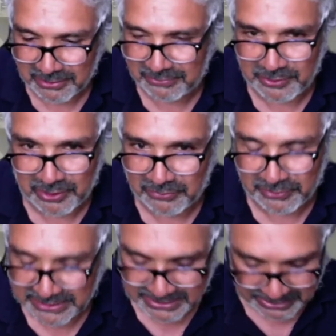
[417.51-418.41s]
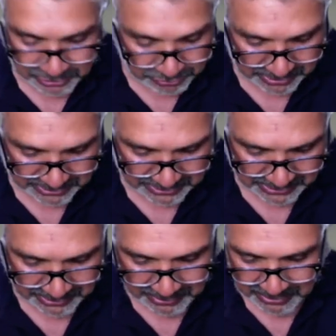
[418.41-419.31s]
of, of interest to
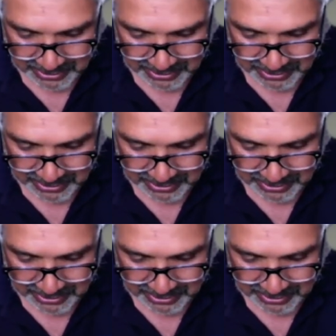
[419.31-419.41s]
you.